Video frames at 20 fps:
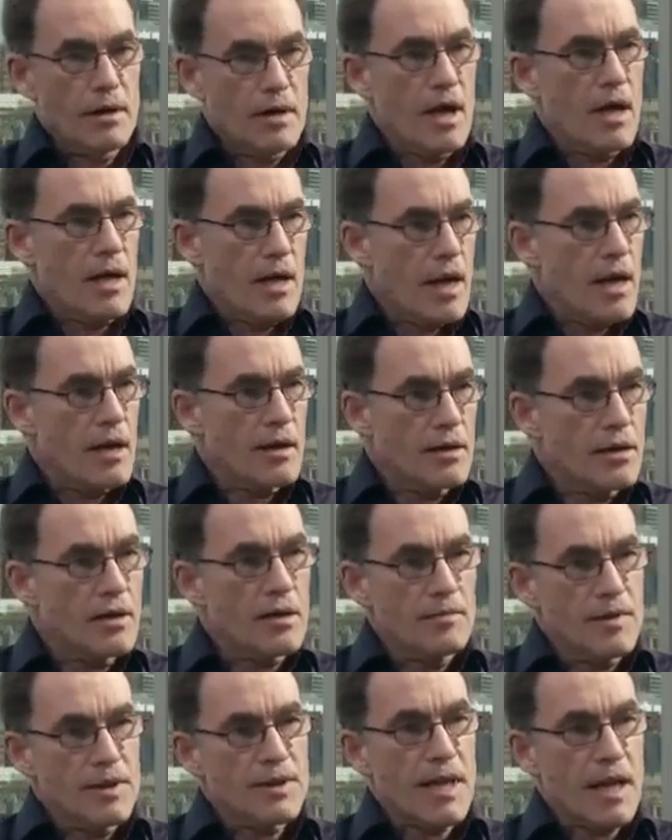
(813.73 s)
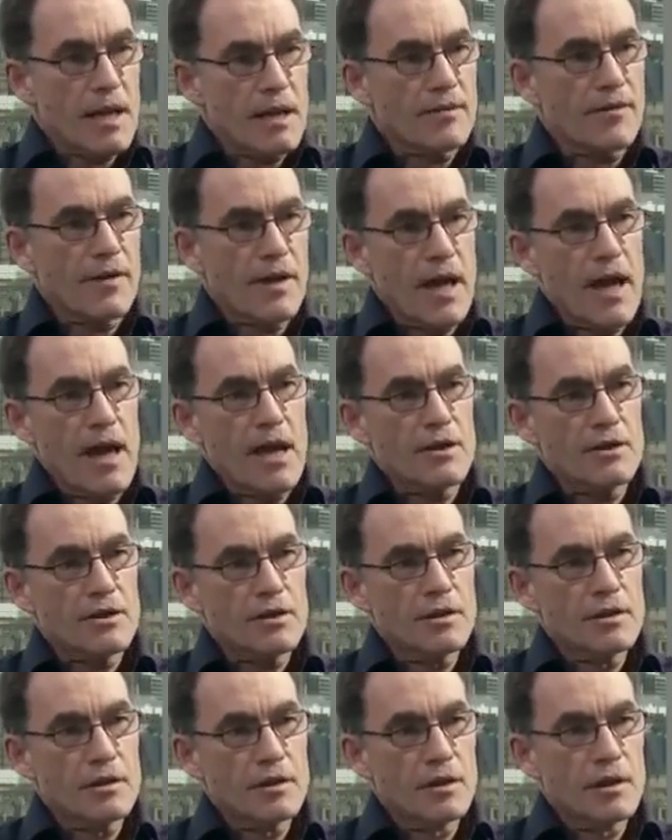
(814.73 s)
yeah, you can be settled for
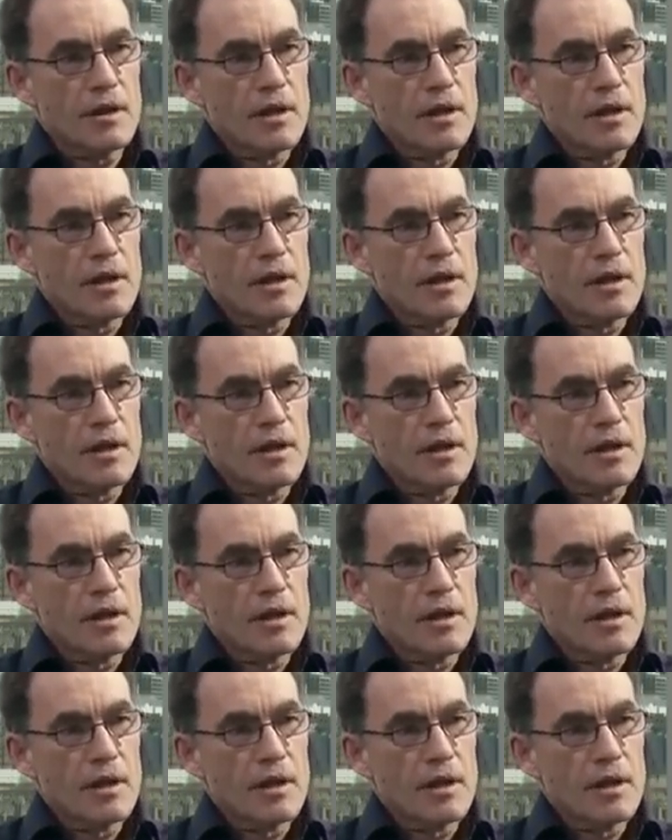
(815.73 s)
cash.